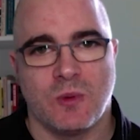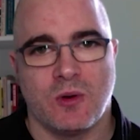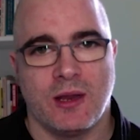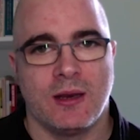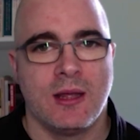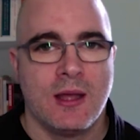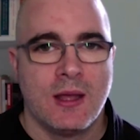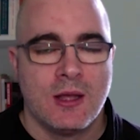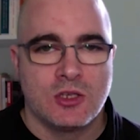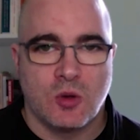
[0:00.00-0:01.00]
we're in.
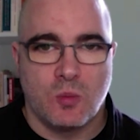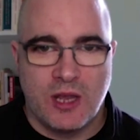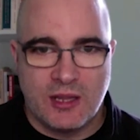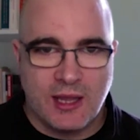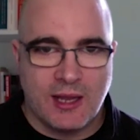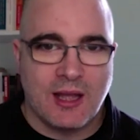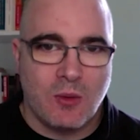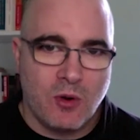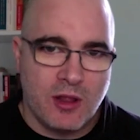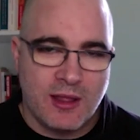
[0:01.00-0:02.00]
So we think that
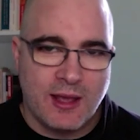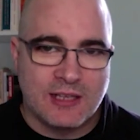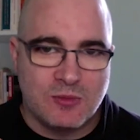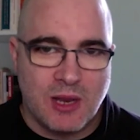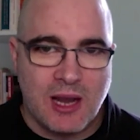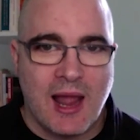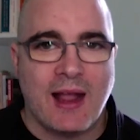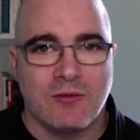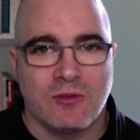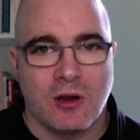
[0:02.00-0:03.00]
one of the things that's been
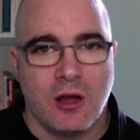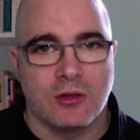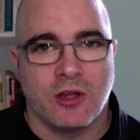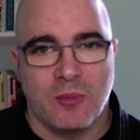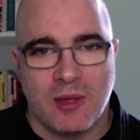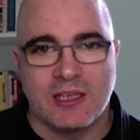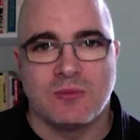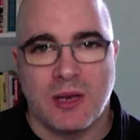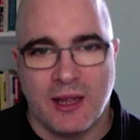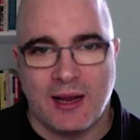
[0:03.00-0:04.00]
lacking for a long time is
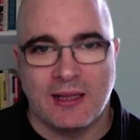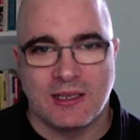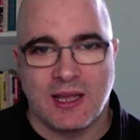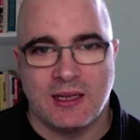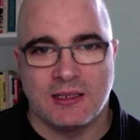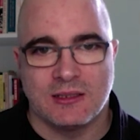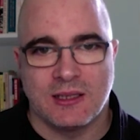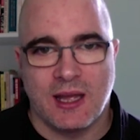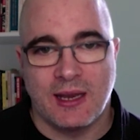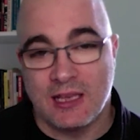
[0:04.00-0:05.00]
political education,
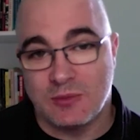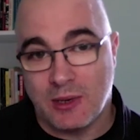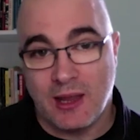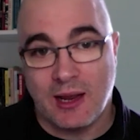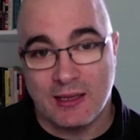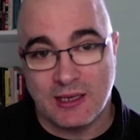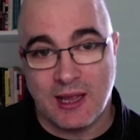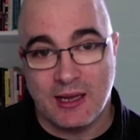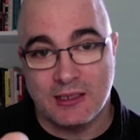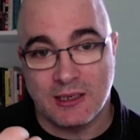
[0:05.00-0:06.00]
and is political
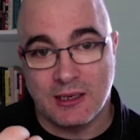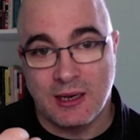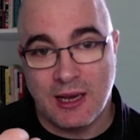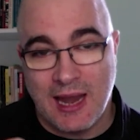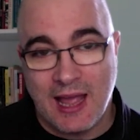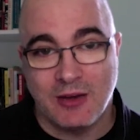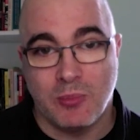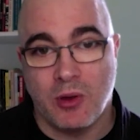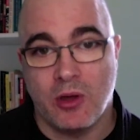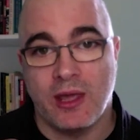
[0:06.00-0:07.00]
education
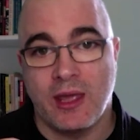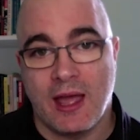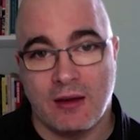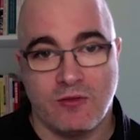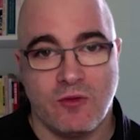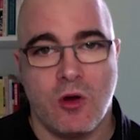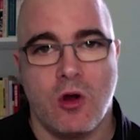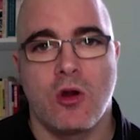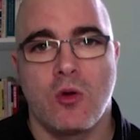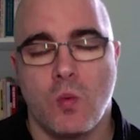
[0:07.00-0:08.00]
led by and
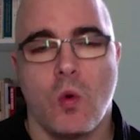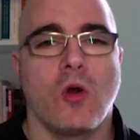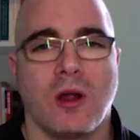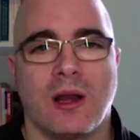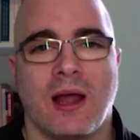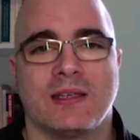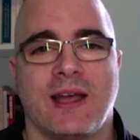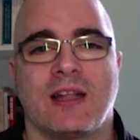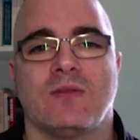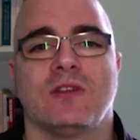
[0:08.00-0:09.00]
for working class
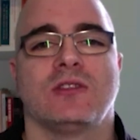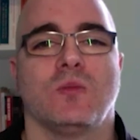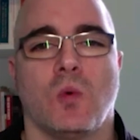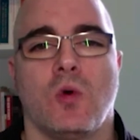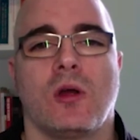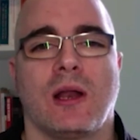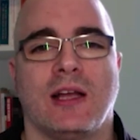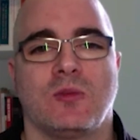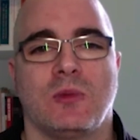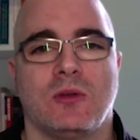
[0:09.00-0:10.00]
activists and working
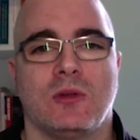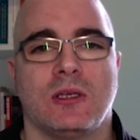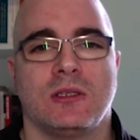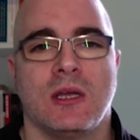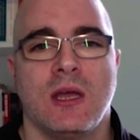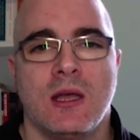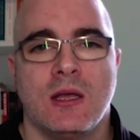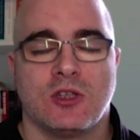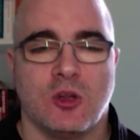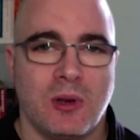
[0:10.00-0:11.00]
class communities.
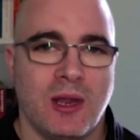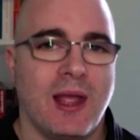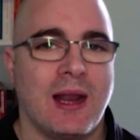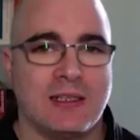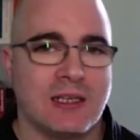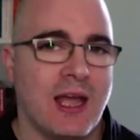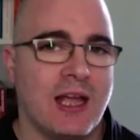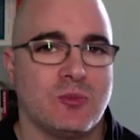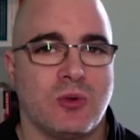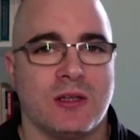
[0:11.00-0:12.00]
So the Political
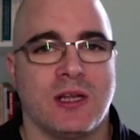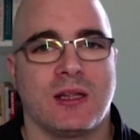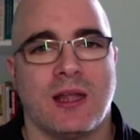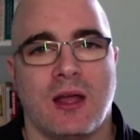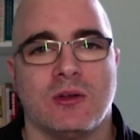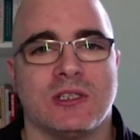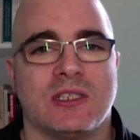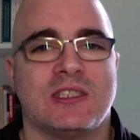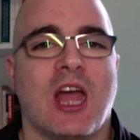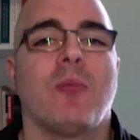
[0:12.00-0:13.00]
Education Project now is a
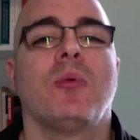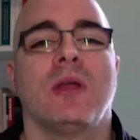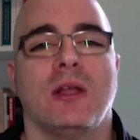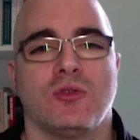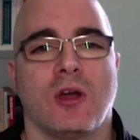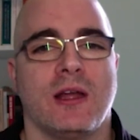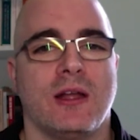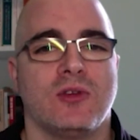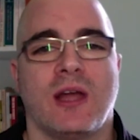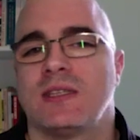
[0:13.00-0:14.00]
step in trying to
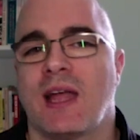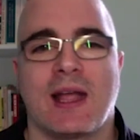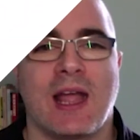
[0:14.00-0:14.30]
address that